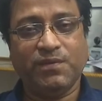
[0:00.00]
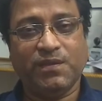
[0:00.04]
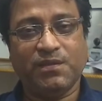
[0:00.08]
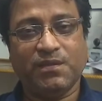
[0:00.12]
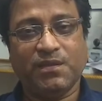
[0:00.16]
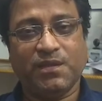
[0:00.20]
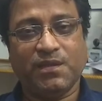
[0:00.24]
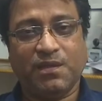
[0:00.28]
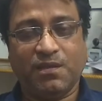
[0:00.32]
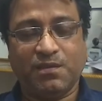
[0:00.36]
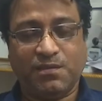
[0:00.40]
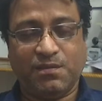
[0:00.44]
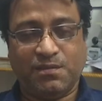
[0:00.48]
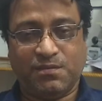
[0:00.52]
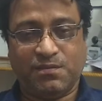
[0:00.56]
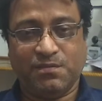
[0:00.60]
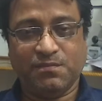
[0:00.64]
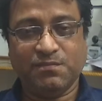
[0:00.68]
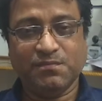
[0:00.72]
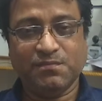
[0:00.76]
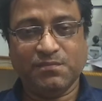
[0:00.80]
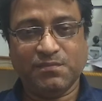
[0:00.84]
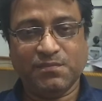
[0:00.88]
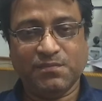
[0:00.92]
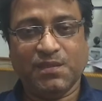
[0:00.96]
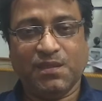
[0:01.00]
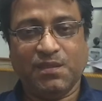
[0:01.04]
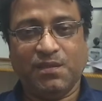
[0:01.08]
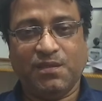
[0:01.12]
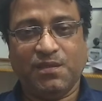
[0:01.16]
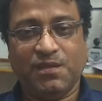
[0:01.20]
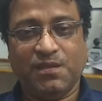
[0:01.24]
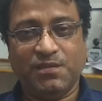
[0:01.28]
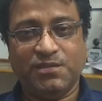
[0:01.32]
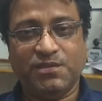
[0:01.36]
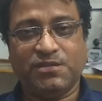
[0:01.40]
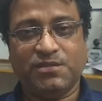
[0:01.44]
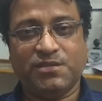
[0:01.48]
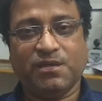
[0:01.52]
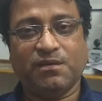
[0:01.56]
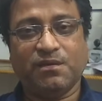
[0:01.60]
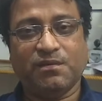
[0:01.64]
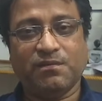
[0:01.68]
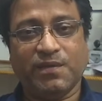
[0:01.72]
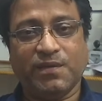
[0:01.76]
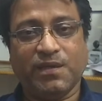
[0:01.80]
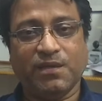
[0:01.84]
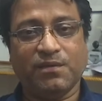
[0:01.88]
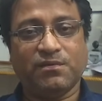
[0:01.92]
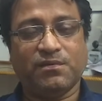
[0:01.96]
Even the
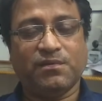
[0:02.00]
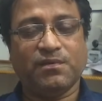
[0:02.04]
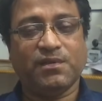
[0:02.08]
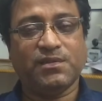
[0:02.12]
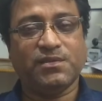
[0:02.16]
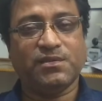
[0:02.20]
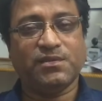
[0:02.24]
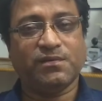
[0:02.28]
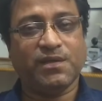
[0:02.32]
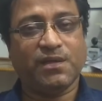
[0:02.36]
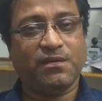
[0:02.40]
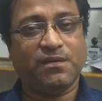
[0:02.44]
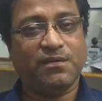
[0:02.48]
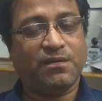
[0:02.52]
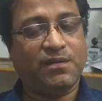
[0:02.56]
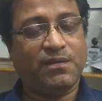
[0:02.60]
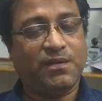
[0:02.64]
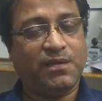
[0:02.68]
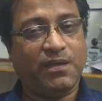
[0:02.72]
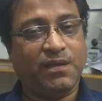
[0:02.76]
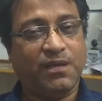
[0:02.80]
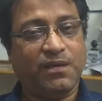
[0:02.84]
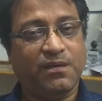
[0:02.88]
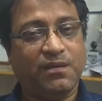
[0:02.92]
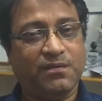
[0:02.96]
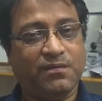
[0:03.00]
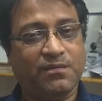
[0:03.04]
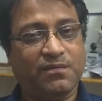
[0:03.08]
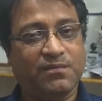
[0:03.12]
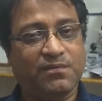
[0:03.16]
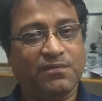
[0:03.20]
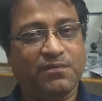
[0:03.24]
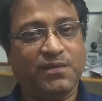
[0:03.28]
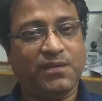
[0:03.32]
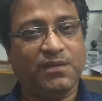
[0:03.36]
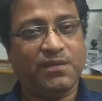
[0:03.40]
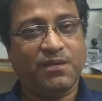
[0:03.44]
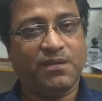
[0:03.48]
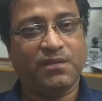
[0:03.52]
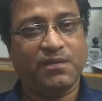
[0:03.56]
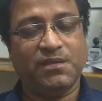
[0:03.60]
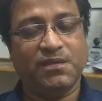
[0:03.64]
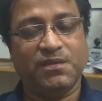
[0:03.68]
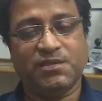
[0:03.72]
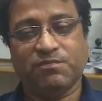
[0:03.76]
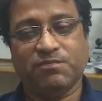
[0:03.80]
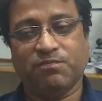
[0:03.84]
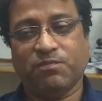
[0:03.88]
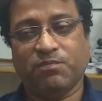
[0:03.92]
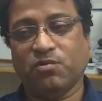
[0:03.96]
Registrar of High Court also cannot tell
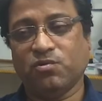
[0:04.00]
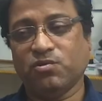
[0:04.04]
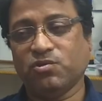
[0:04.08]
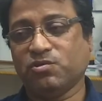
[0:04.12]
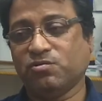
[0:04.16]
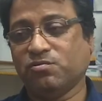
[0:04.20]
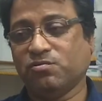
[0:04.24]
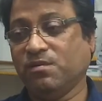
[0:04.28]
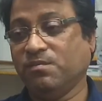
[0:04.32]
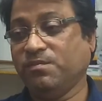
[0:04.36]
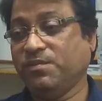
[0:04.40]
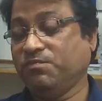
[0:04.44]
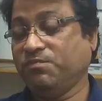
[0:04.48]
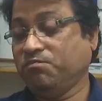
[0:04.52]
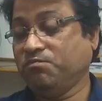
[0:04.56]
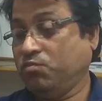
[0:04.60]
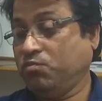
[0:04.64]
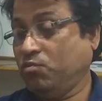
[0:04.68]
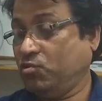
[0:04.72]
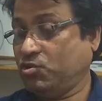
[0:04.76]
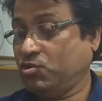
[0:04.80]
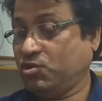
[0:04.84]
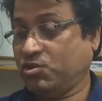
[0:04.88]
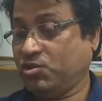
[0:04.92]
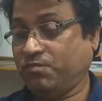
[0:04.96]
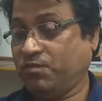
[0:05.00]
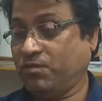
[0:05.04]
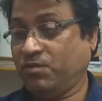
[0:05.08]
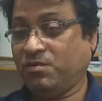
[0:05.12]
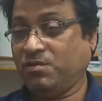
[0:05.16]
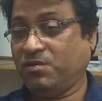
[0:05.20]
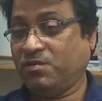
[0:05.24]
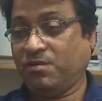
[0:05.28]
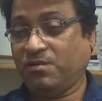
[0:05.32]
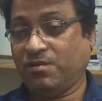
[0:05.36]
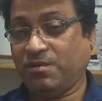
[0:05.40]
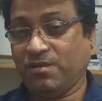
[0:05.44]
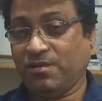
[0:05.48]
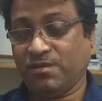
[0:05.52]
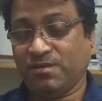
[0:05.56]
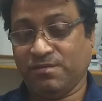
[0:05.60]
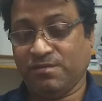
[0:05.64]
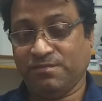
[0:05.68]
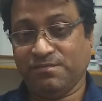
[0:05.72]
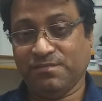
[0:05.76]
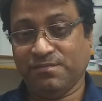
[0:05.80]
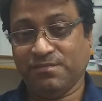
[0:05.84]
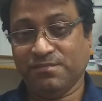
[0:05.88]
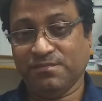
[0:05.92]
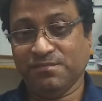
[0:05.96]
whether this post will be postponed or
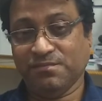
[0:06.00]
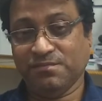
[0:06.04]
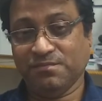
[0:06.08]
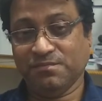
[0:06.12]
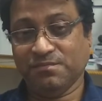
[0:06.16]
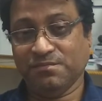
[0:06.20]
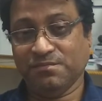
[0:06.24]
not.